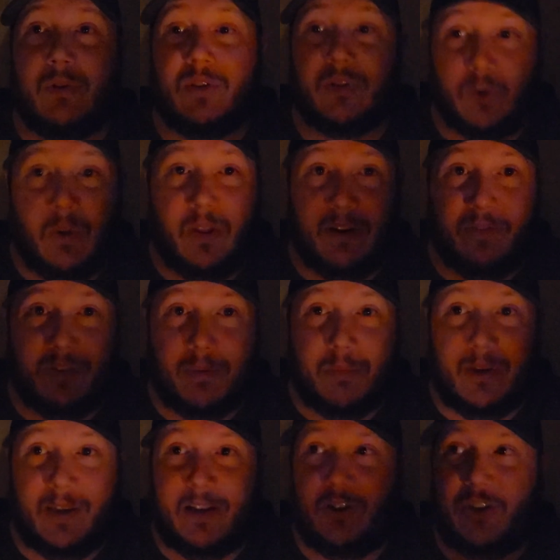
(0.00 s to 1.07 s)
stole it from
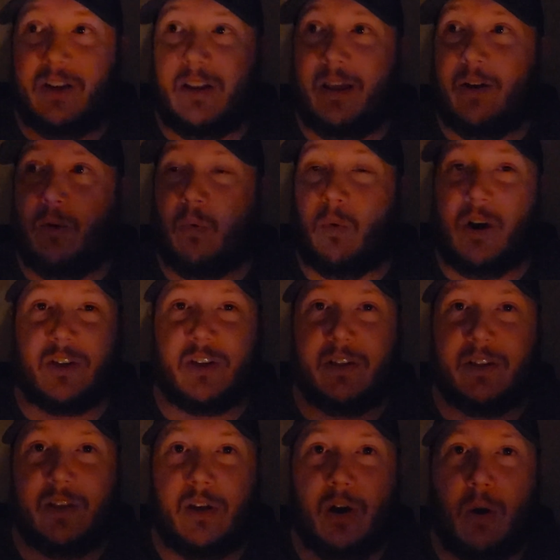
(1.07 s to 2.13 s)
me. And she like
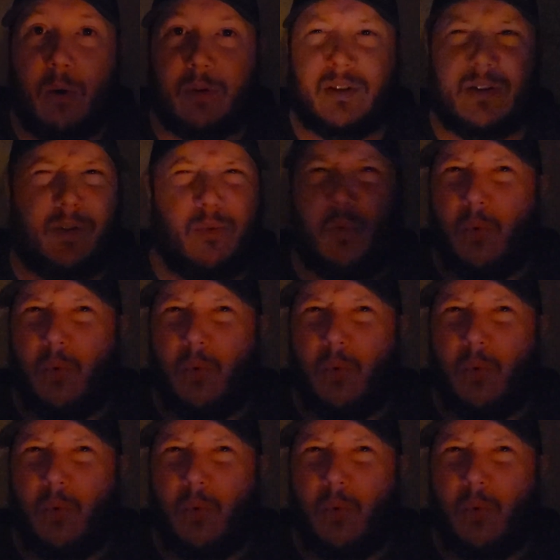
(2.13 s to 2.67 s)
rushes the ghost.